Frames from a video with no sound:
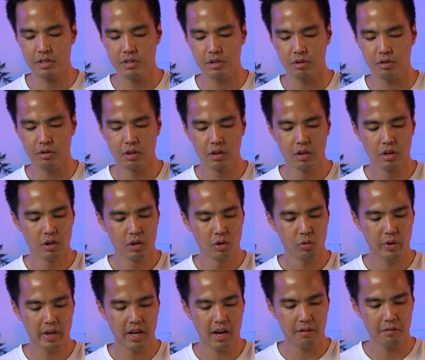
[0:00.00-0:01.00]
So
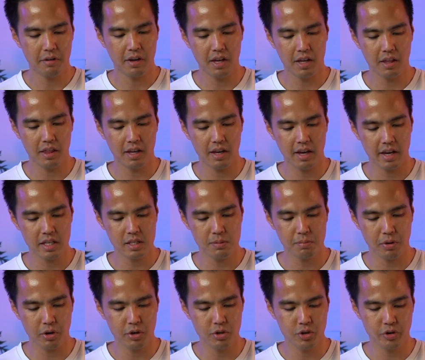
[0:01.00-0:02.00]
we have here the
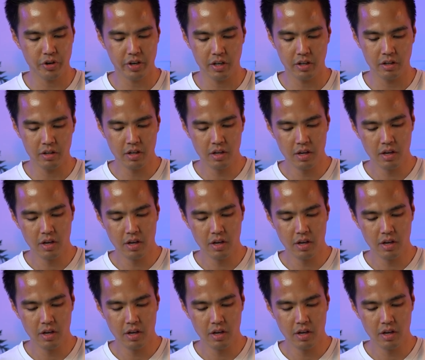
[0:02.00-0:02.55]
XPro trigger.